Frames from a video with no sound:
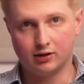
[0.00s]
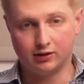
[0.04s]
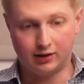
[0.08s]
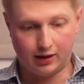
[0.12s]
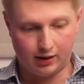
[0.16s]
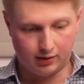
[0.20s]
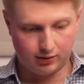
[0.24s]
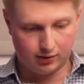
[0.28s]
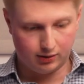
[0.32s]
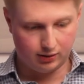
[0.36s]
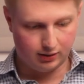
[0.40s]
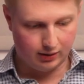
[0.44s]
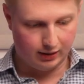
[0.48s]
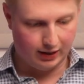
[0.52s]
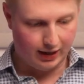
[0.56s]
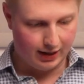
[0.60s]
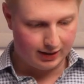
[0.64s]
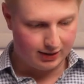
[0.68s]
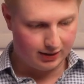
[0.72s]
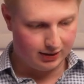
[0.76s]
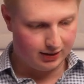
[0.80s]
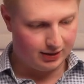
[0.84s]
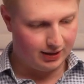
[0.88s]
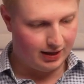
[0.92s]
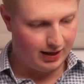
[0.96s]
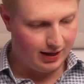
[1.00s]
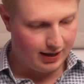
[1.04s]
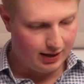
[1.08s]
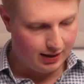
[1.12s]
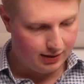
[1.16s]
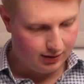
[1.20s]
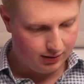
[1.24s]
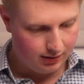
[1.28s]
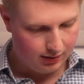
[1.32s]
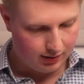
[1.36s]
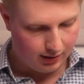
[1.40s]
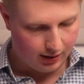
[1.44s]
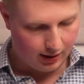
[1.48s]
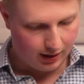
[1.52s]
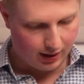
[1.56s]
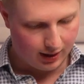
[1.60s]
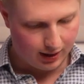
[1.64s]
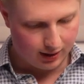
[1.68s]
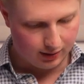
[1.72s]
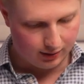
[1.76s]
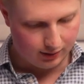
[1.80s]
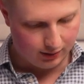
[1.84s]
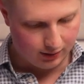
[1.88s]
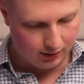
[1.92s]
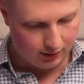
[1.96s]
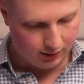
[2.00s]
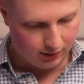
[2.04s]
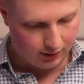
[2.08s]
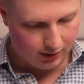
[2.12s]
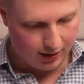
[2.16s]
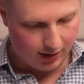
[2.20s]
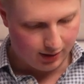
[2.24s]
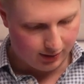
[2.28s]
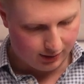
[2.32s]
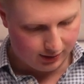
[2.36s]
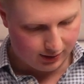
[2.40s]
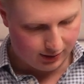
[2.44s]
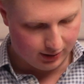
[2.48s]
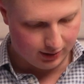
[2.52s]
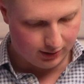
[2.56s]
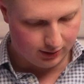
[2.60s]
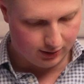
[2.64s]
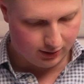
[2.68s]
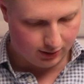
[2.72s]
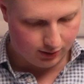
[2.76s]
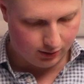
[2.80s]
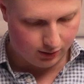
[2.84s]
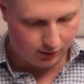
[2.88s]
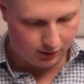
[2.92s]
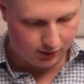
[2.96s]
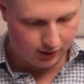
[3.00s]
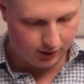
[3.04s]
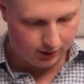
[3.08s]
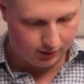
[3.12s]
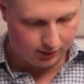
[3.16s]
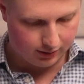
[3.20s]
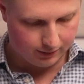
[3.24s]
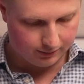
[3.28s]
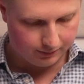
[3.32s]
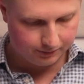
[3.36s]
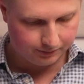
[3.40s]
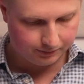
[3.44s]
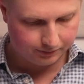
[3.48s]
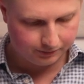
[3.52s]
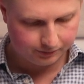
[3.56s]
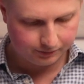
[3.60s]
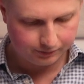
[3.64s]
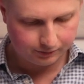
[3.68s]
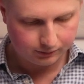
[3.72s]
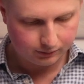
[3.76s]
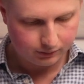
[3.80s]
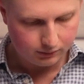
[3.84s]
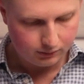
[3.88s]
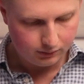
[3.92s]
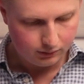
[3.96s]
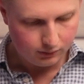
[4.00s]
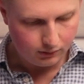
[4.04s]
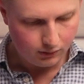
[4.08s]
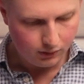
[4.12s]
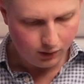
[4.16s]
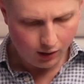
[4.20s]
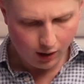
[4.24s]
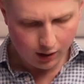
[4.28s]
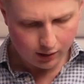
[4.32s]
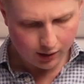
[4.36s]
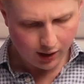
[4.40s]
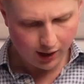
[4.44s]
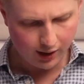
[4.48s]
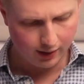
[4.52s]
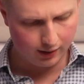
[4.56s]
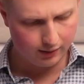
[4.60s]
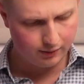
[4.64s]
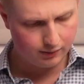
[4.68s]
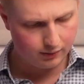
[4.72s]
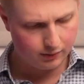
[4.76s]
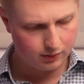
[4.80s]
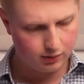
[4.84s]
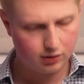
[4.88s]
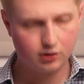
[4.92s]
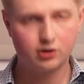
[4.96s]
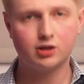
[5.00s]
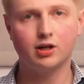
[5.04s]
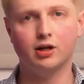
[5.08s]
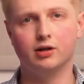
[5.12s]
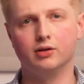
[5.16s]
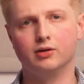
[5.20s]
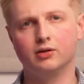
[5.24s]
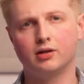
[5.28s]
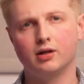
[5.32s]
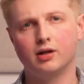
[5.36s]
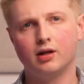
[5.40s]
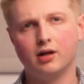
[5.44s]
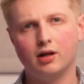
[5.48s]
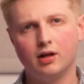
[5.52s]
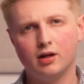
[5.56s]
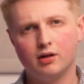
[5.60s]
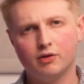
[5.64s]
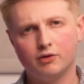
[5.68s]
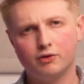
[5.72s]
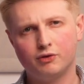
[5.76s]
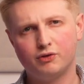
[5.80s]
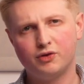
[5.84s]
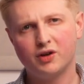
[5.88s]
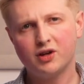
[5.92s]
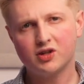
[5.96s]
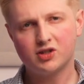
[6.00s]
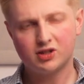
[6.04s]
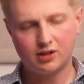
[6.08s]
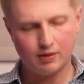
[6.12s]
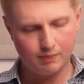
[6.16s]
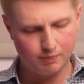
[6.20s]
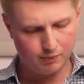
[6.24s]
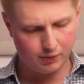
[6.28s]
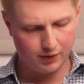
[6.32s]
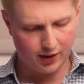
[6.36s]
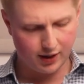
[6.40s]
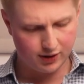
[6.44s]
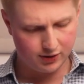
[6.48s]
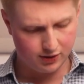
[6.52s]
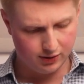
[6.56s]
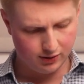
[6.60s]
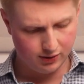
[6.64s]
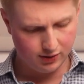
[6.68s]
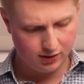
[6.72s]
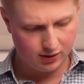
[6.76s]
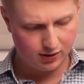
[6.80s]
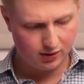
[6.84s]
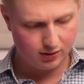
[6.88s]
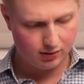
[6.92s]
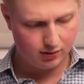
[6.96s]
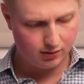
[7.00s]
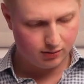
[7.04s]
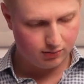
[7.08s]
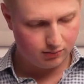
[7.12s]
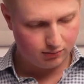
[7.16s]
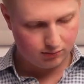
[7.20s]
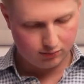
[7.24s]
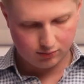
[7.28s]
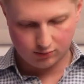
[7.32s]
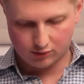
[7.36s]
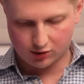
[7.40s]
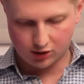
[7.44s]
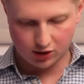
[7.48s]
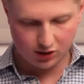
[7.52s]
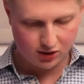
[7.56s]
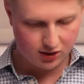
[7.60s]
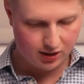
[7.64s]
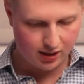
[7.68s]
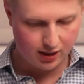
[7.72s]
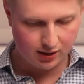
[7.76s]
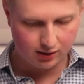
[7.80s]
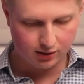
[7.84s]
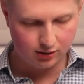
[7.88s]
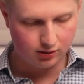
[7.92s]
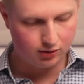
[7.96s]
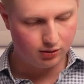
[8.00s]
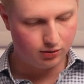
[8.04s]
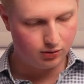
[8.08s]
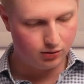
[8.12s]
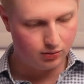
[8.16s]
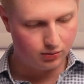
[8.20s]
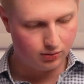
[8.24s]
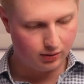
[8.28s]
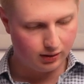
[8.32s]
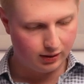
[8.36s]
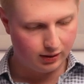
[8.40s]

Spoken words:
now going to let us in, and there it is, got it. Okay, so first impressions, just seeing the new